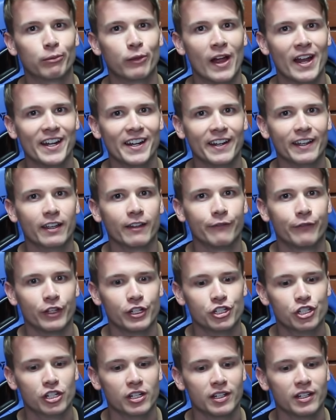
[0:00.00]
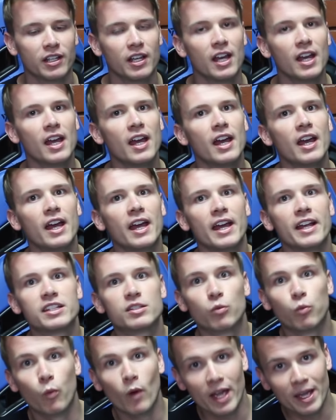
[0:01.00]
Planning a convention
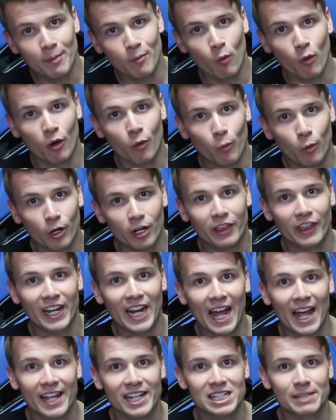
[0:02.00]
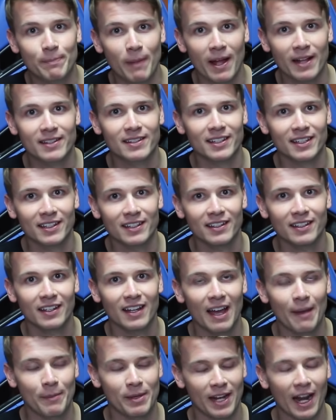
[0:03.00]
is way more work than I expected.
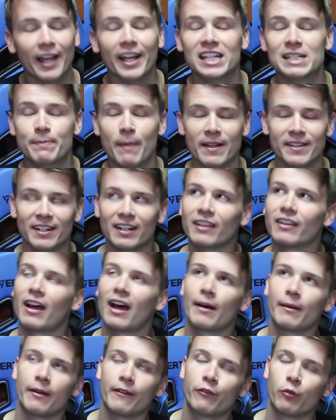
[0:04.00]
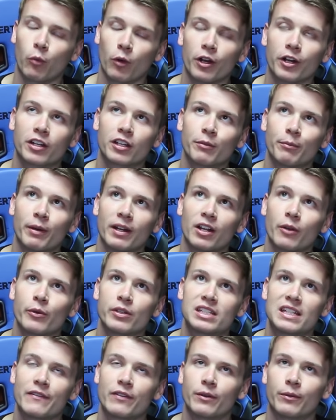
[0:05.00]
I mean, I expected a lot of work, but it
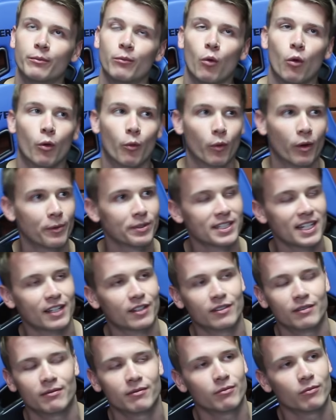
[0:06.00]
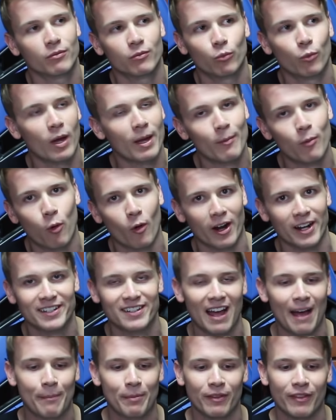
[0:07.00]
was even more, it was like way more on
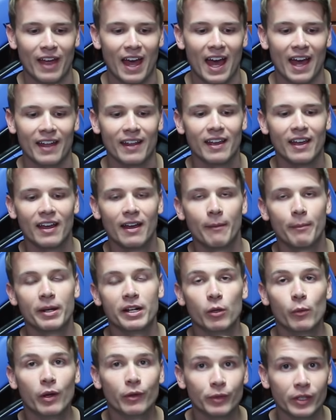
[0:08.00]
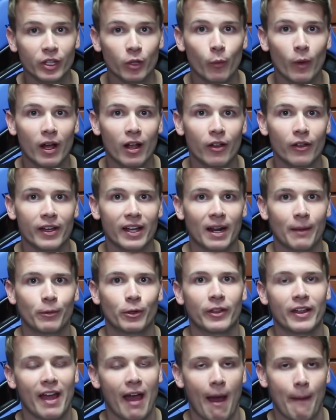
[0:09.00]
top of that. But it went really well and I'm
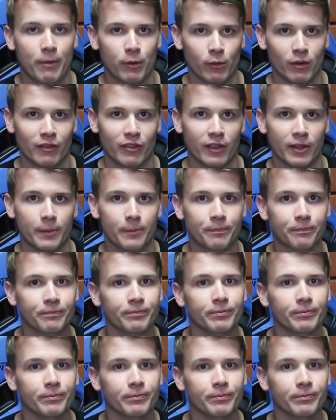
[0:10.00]
really happy with it.